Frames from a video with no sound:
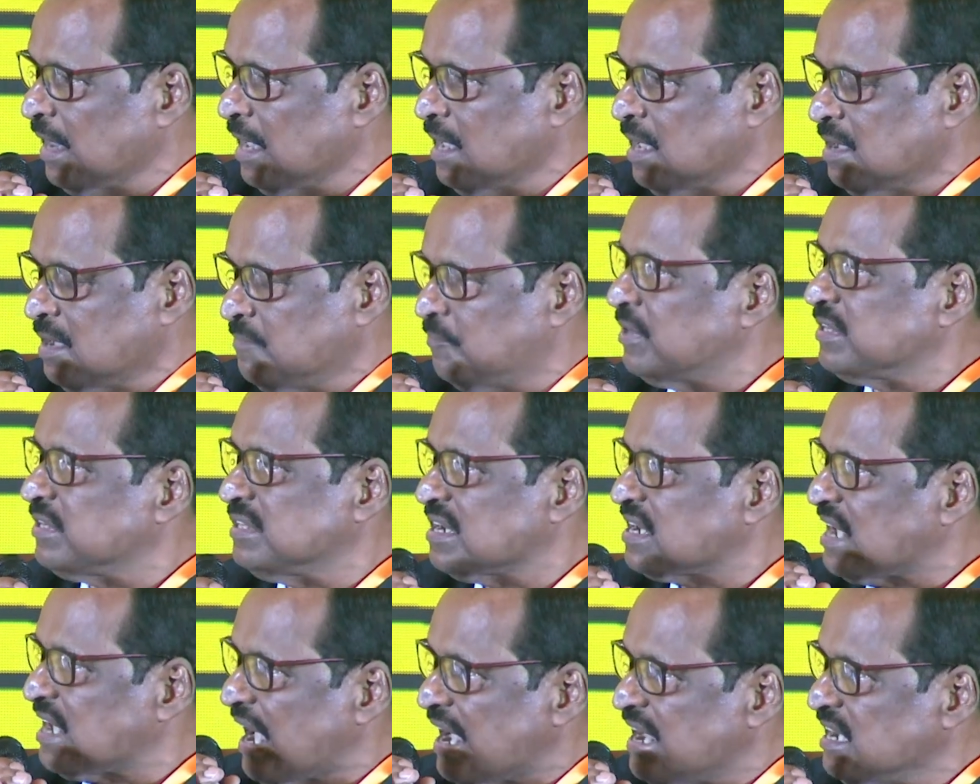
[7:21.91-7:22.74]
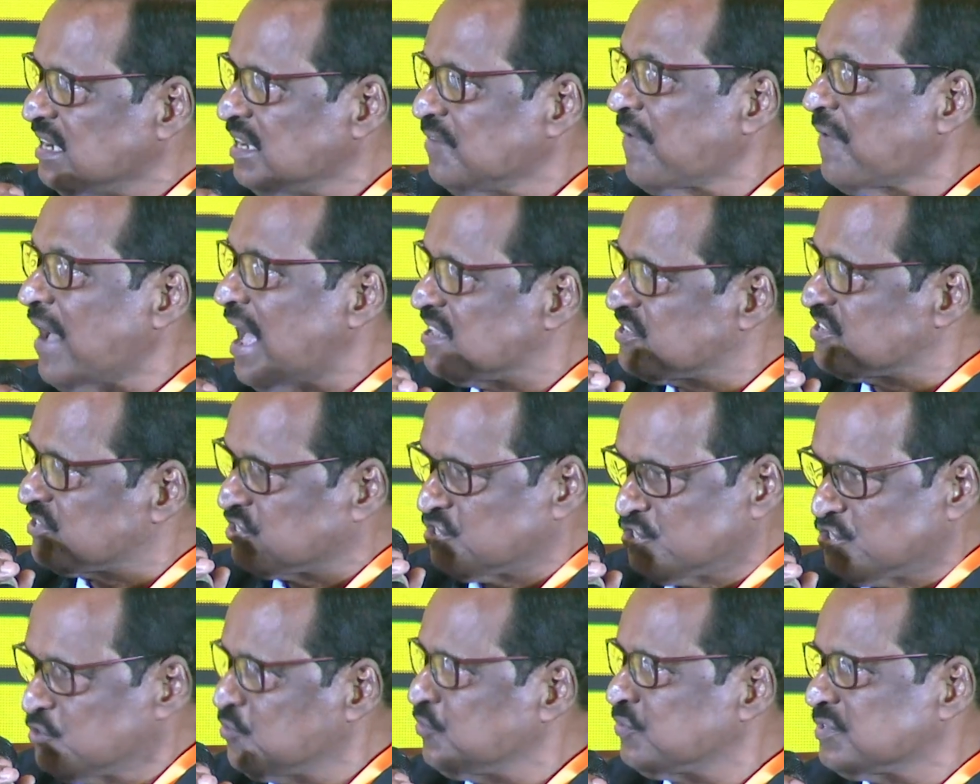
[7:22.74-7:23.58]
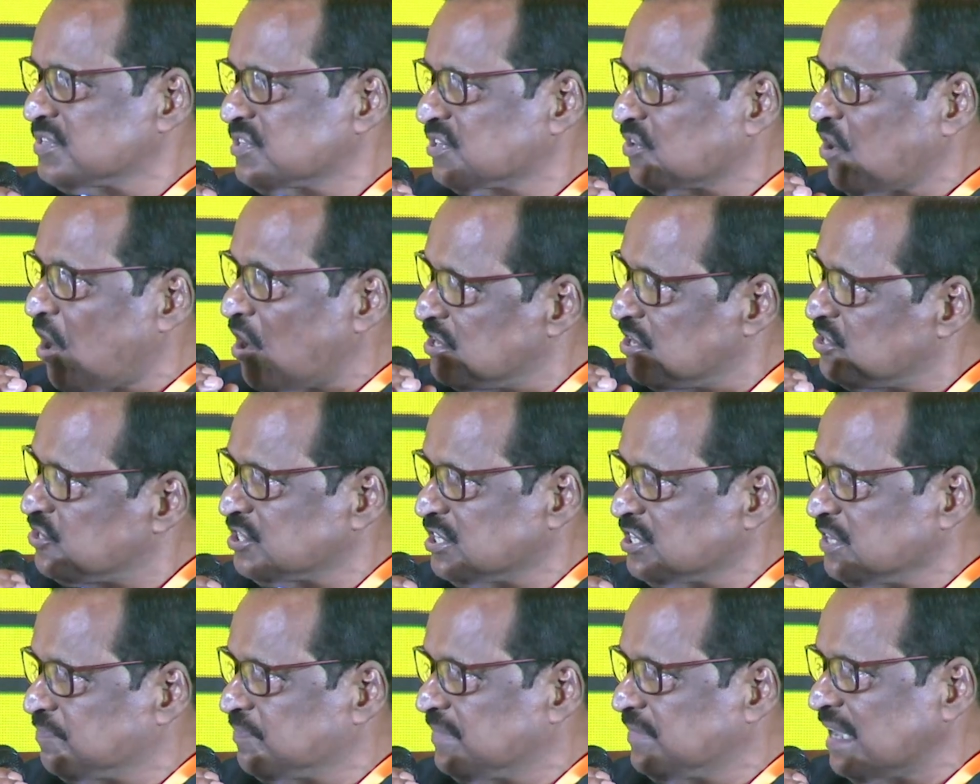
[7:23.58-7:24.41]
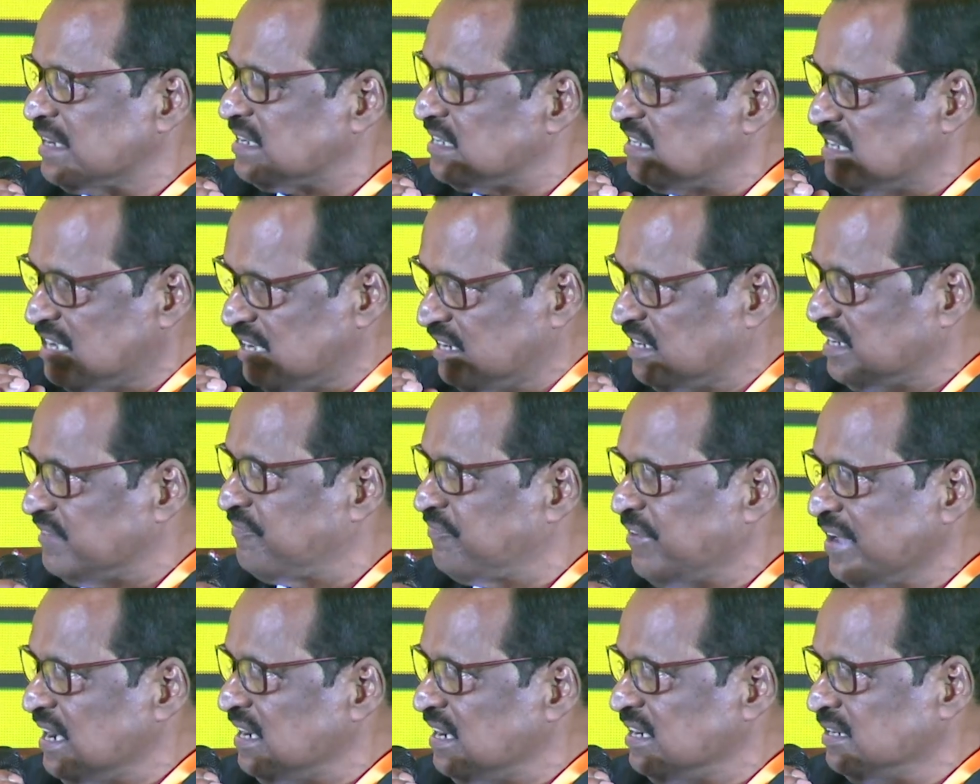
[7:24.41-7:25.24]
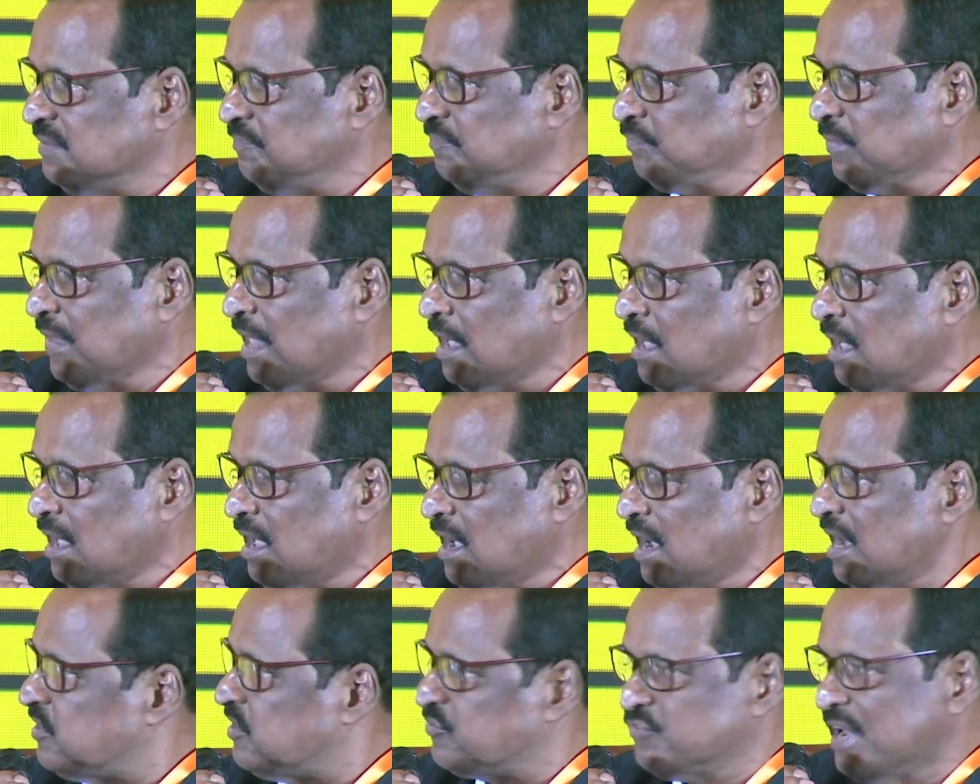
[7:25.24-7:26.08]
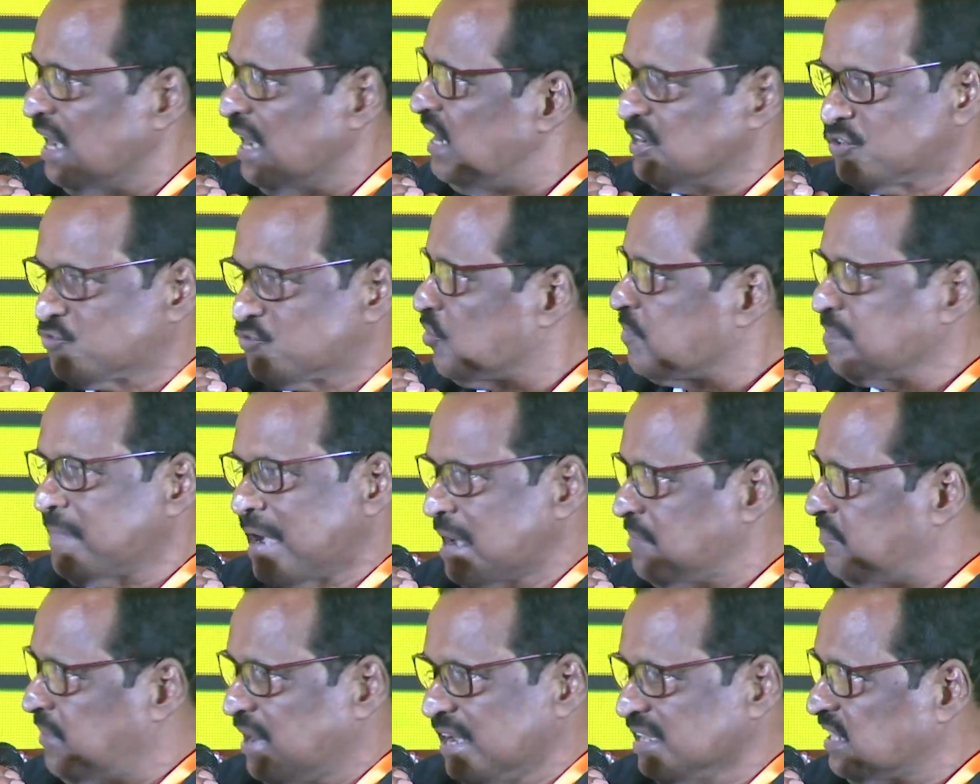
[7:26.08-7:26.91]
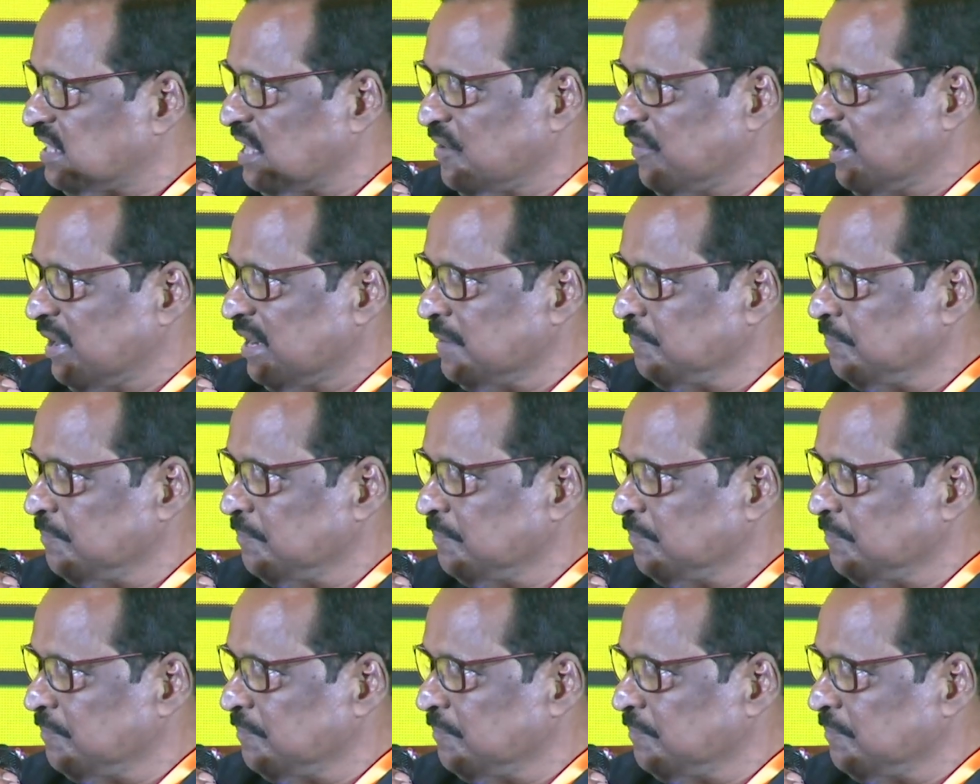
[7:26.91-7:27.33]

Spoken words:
But the kind of astute scholarship that he revealed, it really took my breath away.